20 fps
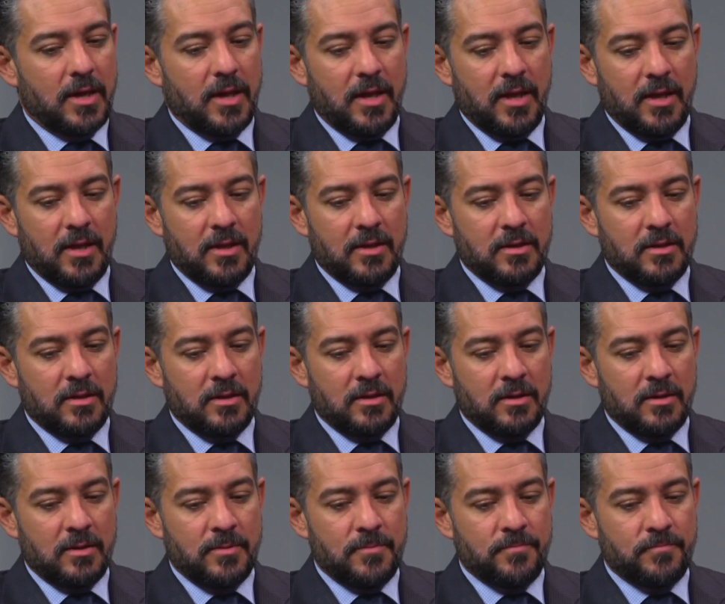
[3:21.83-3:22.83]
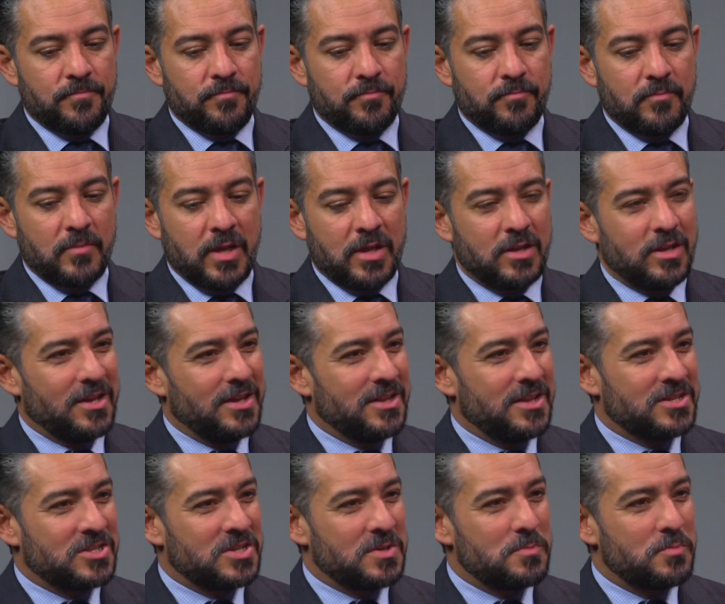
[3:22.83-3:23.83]
And um, at,
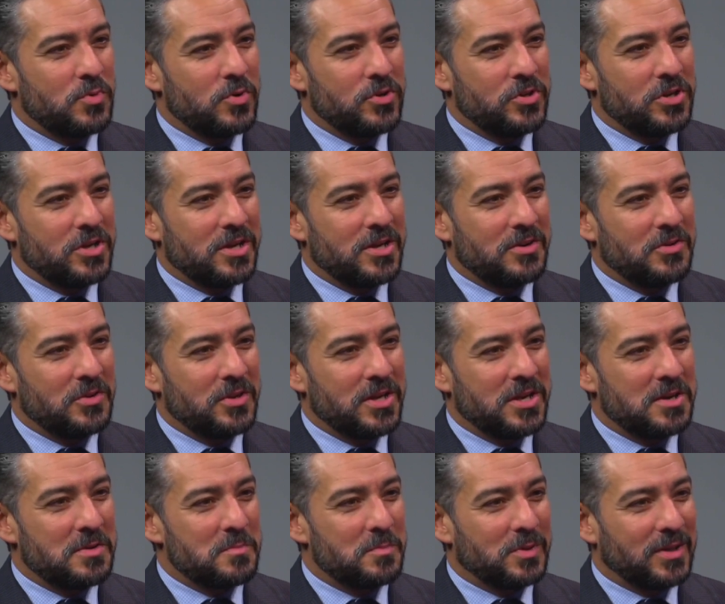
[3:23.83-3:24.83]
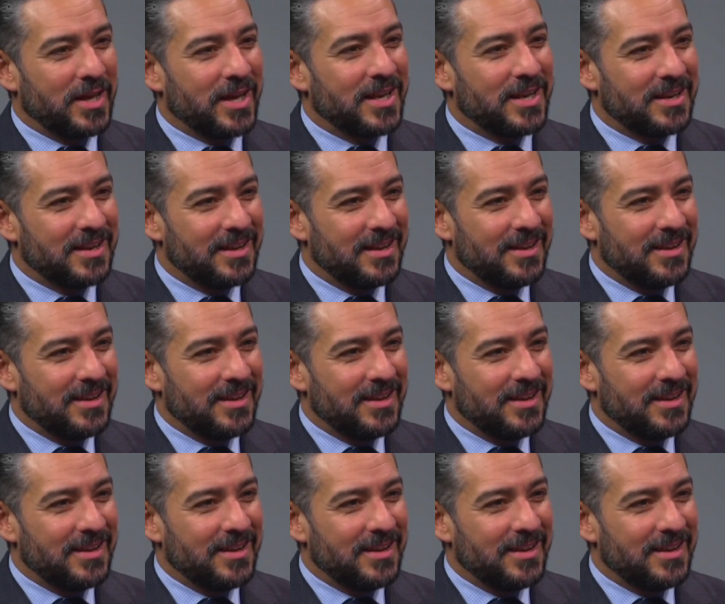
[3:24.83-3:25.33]
at, some point, you can only complain